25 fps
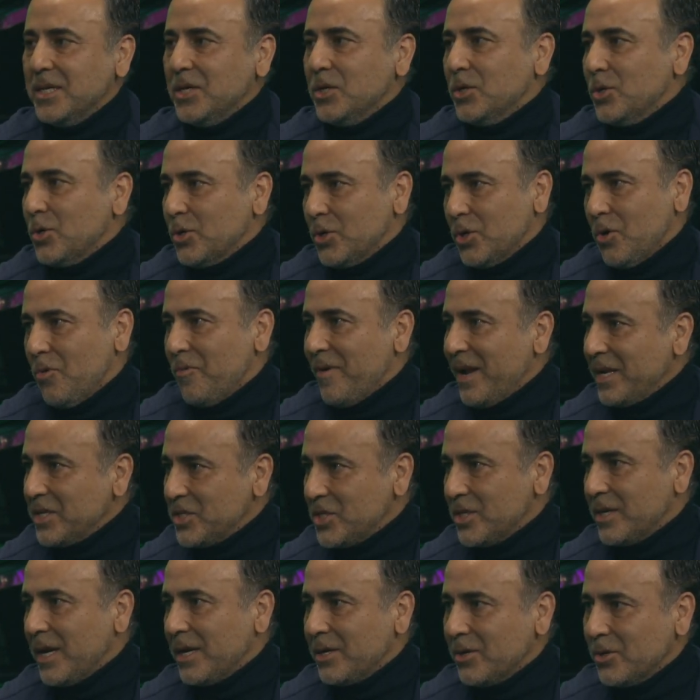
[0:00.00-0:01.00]
You don't know
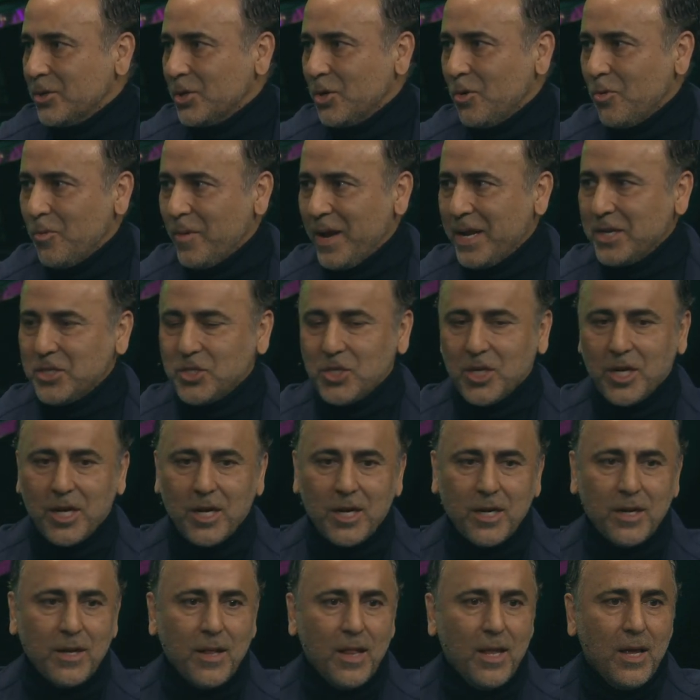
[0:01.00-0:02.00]
venture. I don't know
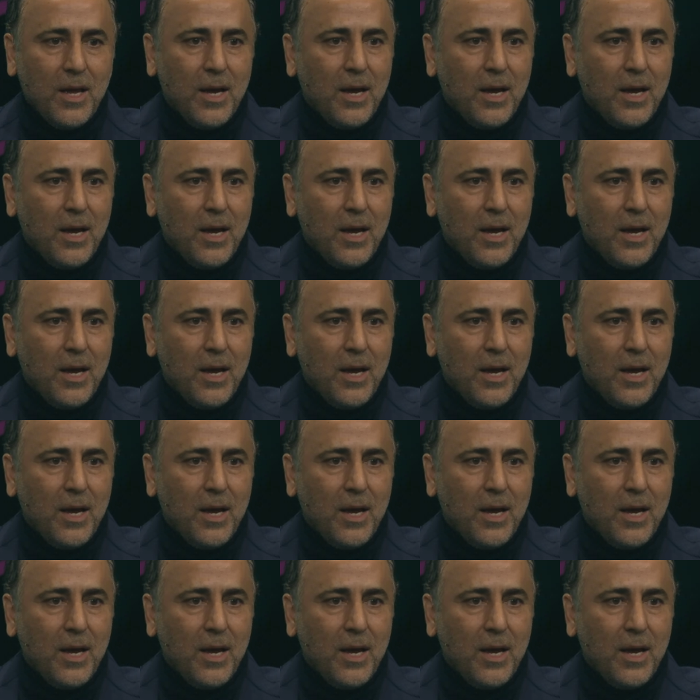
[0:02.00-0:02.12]
venture.